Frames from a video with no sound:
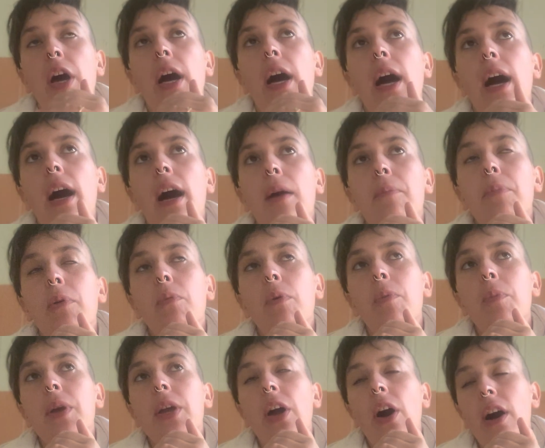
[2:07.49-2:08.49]
But what
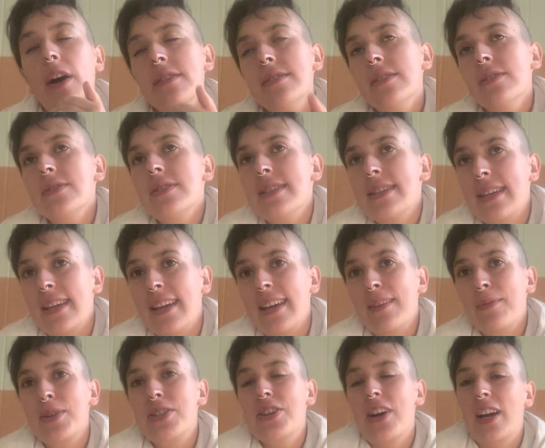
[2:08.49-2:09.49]
we also see,
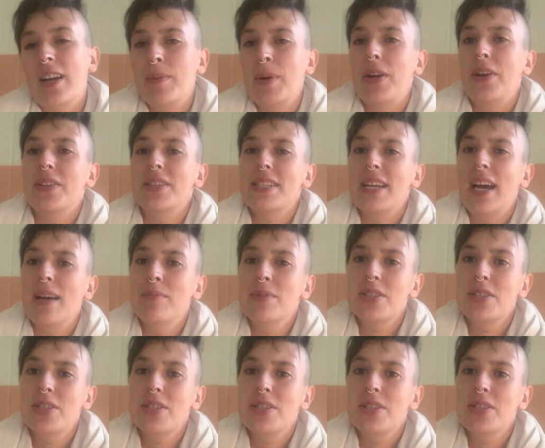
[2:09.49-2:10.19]
and we talk about all the time,